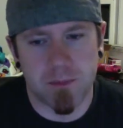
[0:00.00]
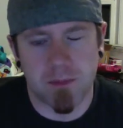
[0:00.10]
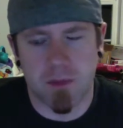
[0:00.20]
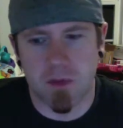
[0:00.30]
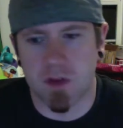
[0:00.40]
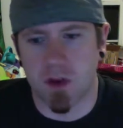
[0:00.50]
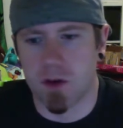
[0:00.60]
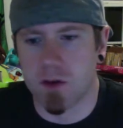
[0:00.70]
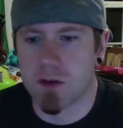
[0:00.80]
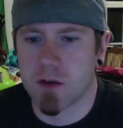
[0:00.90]

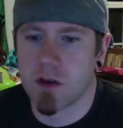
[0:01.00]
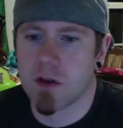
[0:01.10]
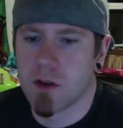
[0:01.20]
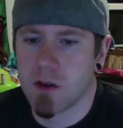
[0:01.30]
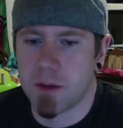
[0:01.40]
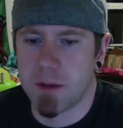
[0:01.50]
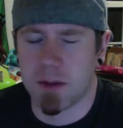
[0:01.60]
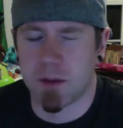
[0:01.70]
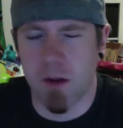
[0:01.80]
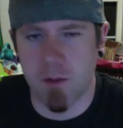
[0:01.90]
So, I mean,
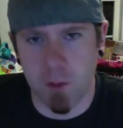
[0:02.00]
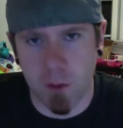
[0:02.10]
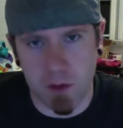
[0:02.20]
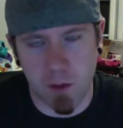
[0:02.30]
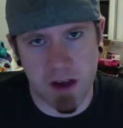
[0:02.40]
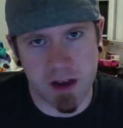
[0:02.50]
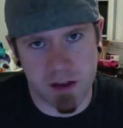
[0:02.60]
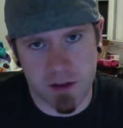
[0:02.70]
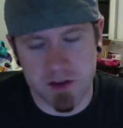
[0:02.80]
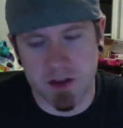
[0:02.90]
I'm comfortable with the way it
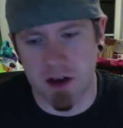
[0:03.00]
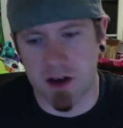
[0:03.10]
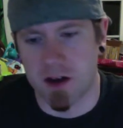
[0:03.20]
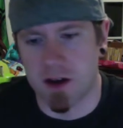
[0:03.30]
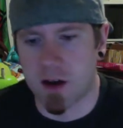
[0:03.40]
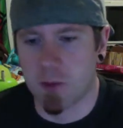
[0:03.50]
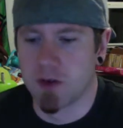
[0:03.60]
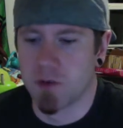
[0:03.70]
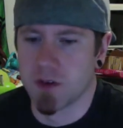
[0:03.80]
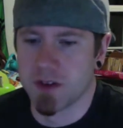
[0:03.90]
is. I
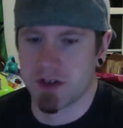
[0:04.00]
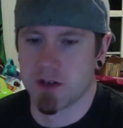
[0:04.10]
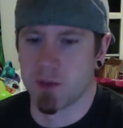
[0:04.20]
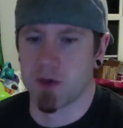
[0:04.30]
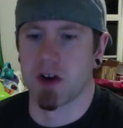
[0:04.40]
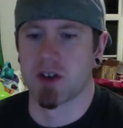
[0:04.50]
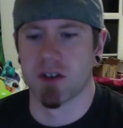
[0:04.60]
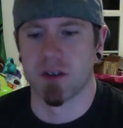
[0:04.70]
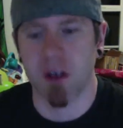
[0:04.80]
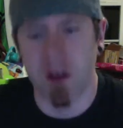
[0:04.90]
wouldn't release it to
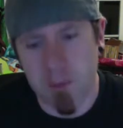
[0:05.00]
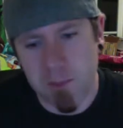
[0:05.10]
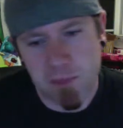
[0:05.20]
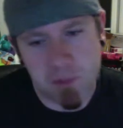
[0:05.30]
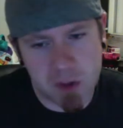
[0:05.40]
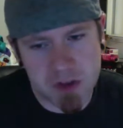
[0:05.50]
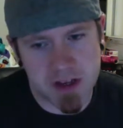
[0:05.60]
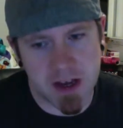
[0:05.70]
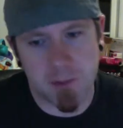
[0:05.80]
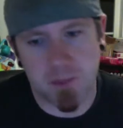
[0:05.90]
production per
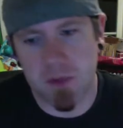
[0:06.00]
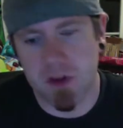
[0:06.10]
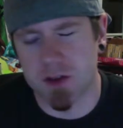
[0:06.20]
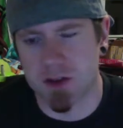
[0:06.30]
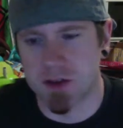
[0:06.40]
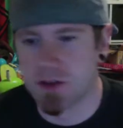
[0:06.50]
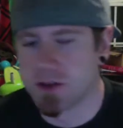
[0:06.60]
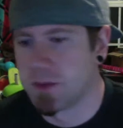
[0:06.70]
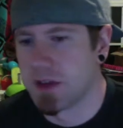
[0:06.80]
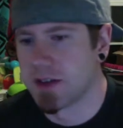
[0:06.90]
se, because there's still
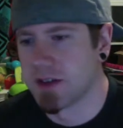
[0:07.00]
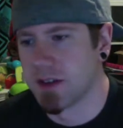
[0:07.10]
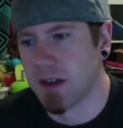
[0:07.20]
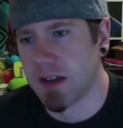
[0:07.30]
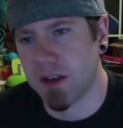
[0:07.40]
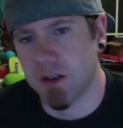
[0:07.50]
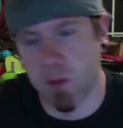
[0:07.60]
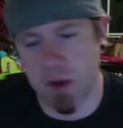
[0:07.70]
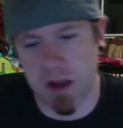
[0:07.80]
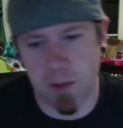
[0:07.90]
some things that I need to
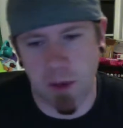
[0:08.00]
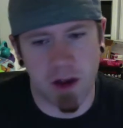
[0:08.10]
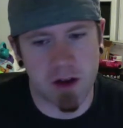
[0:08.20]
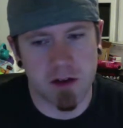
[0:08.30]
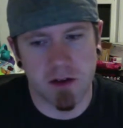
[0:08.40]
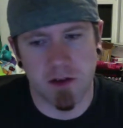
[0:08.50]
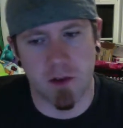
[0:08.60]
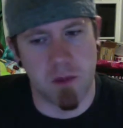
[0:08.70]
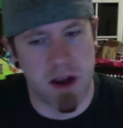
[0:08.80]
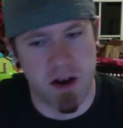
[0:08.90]
tweak, but they're
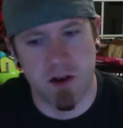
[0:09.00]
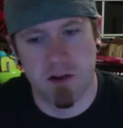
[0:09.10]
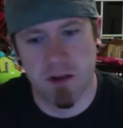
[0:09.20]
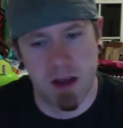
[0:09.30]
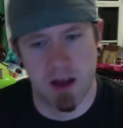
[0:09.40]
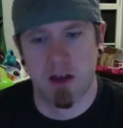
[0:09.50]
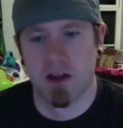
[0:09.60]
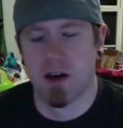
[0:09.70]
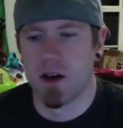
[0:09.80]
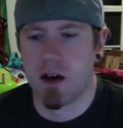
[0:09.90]
minor, and
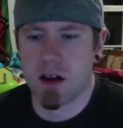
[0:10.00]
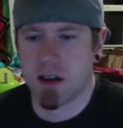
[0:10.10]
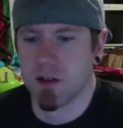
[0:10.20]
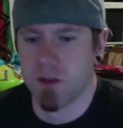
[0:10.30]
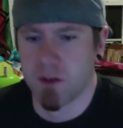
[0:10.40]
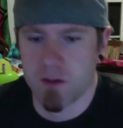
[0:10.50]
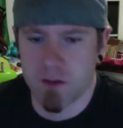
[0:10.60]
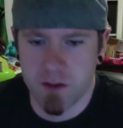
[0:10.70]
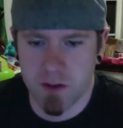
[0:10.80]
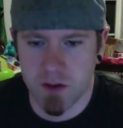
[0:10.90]
I'll get to
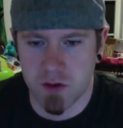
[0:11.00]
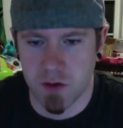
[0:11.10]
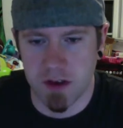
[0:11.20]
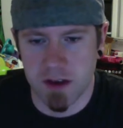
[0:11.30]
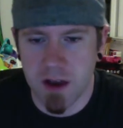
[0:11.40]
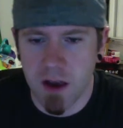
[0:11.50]
those shortly.